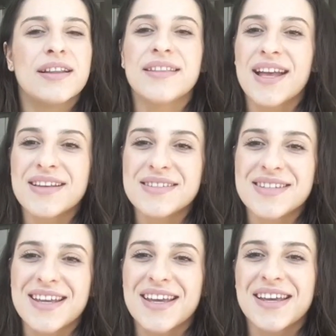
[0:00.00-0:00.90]

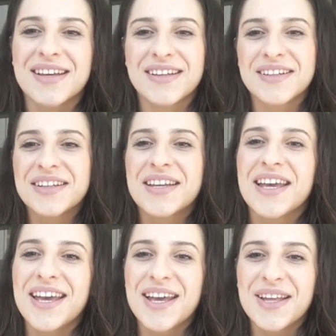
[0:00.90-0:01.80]
dancing,
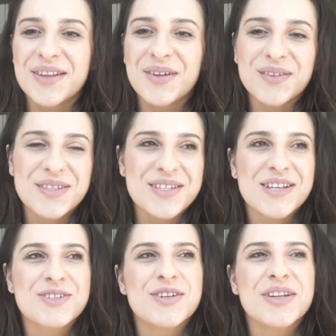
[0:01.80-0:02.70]
and all these
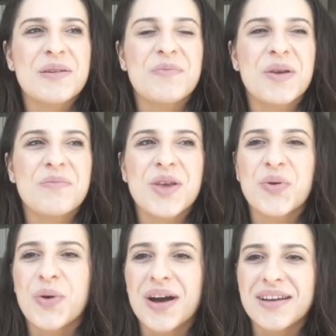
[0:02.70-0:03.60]
things are keeping me
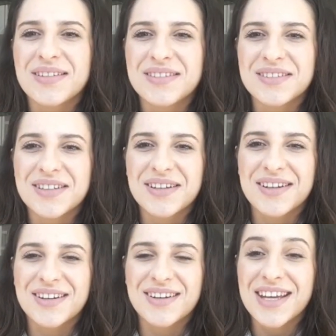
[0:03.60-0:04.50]
quite
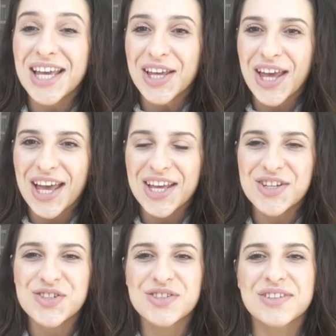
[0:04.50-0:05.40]
uh,
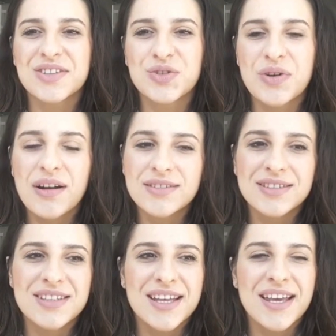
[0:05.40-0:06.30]
engaged throughout the
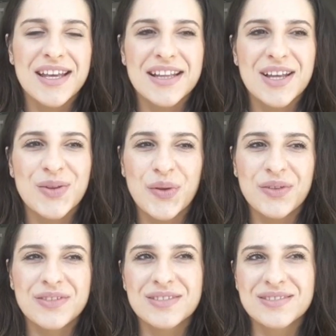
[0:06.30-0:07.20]
day and I
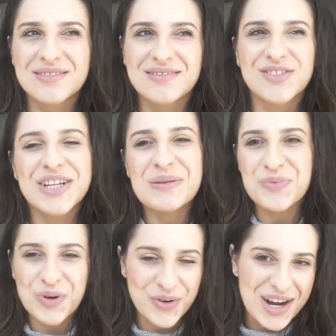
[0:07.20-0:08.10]
don't really
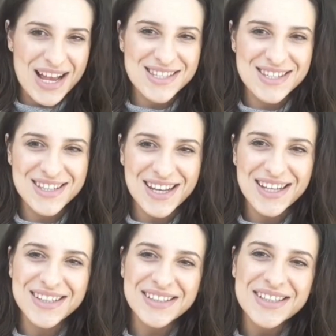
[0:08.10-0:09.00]

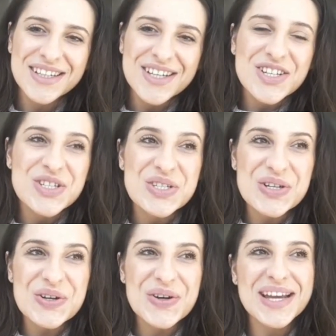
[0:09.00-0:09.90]
procrastinate. So
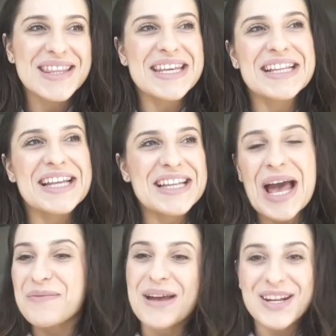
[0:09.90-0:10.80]
I think that
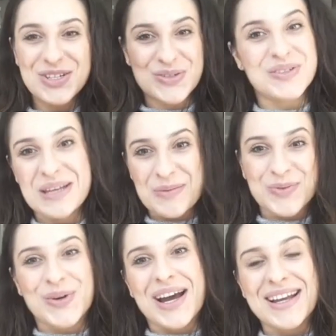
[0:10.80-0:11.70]
I managed to adapt
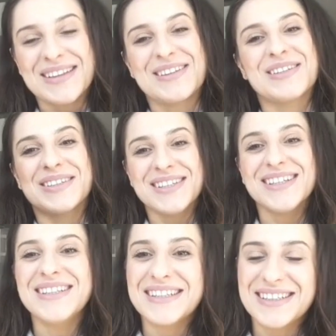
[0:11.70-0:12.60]
quite
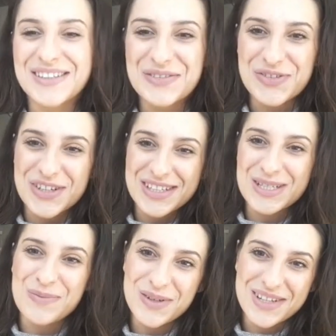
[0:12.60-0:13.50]
good uh, for
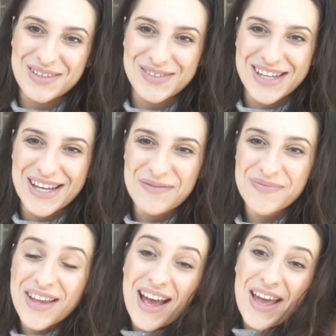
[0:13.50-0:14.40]
this period of time.
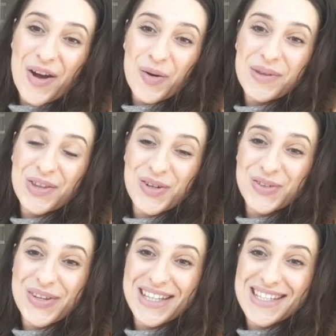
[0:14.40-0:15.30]
I hope that you're
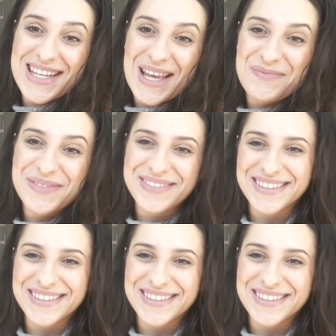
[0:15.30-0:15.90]
doing the same.